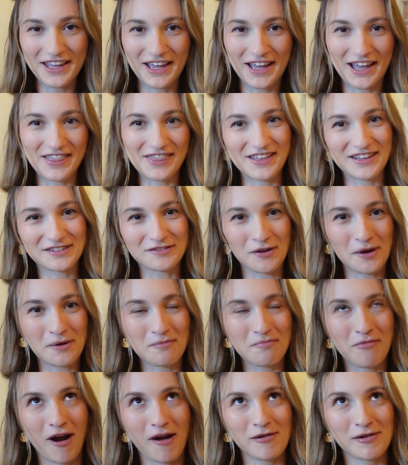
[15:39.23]
And this
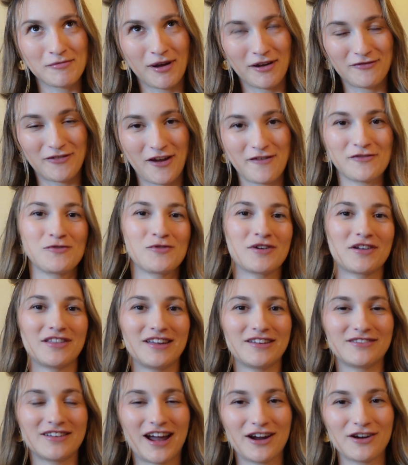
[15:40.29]
one, probably my favorite one of the
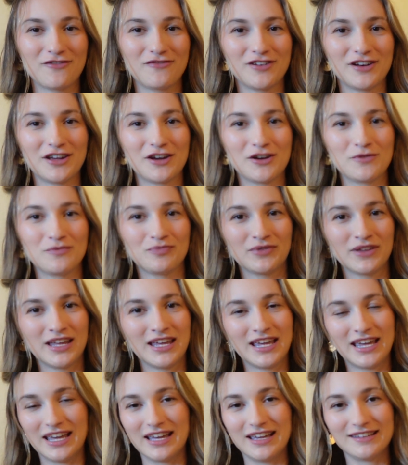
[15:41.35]
entire video,
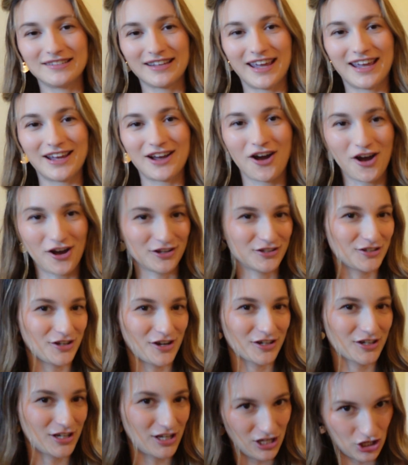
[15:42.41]
is a hot
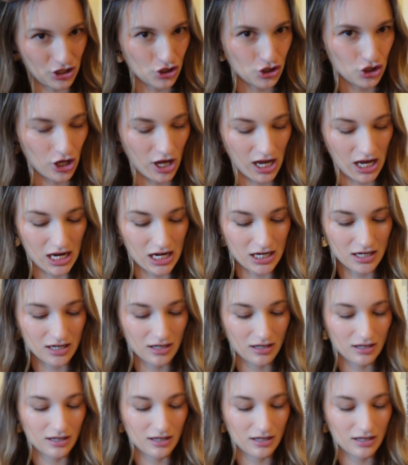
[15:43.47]
dog keychain.